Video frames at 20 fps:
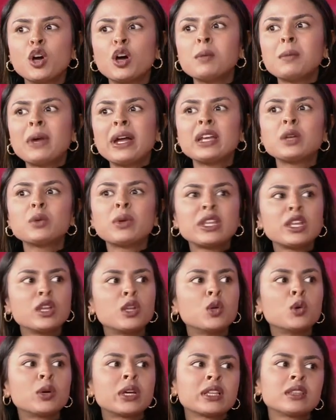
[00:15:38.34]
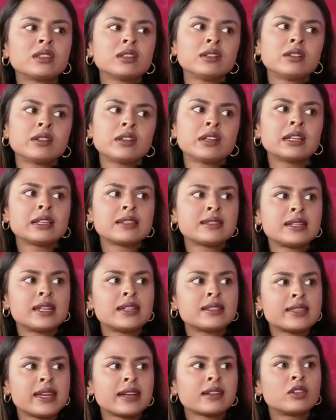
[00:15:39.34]
mind, when you look at the real
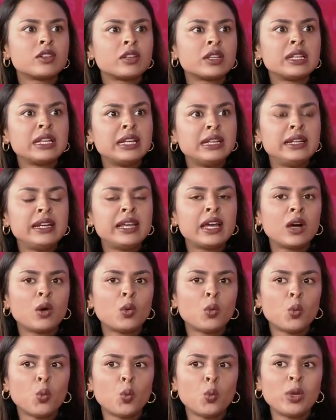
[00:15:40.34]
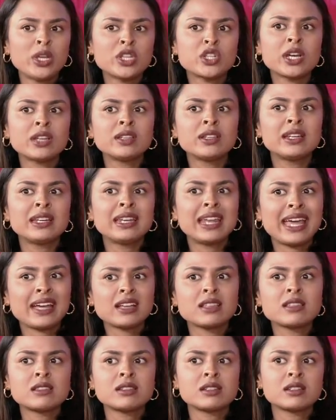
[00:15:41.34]
estate sector in India, which are the
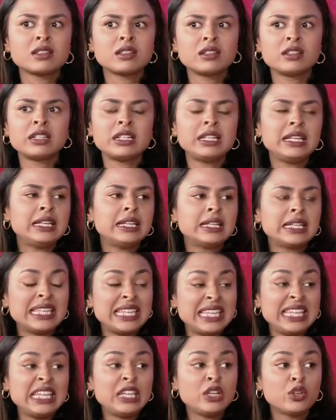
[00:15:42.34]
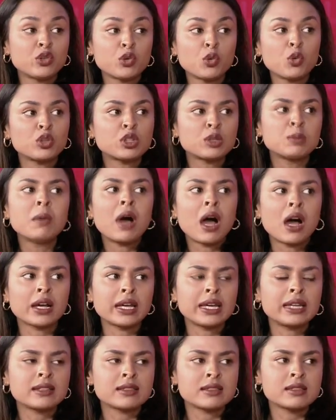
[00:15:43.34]
next key growth
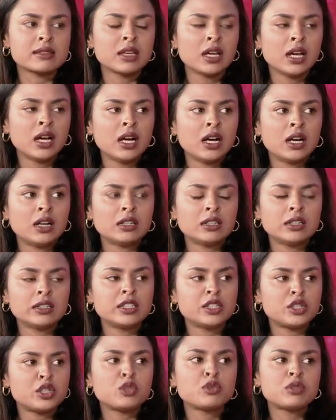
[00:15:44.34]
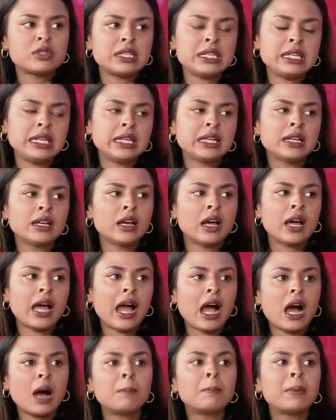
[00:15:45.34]
markets that you see
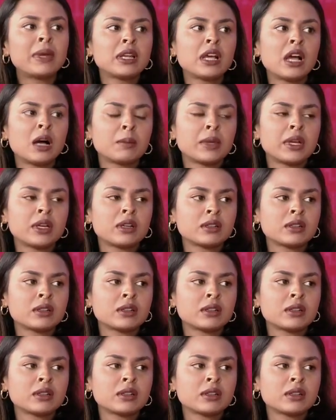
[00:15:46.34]
up and coming?